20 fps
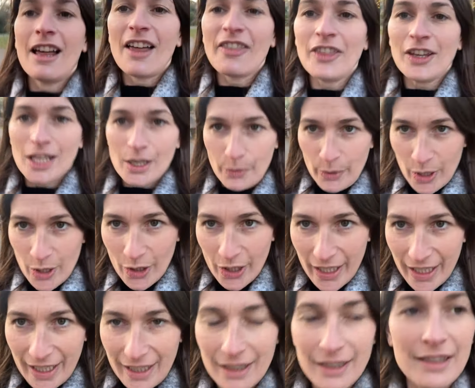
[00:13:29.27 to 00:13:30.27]
think we got
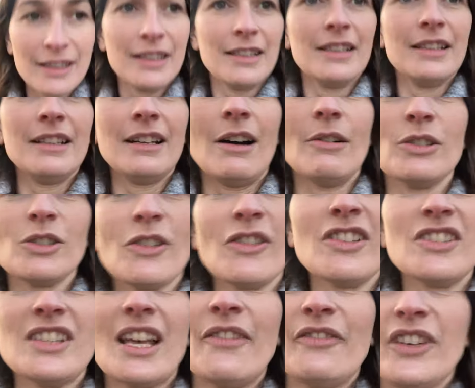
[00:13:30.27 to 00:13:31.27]
it. I was on the
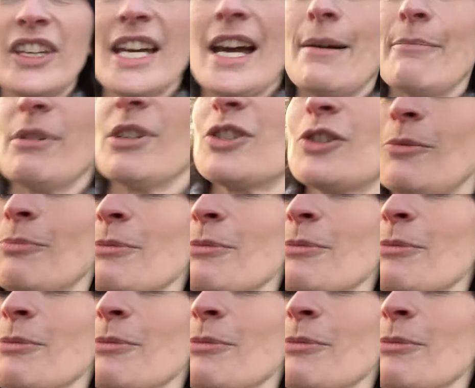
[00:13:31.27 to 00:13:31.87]
selfie camera, so I'm not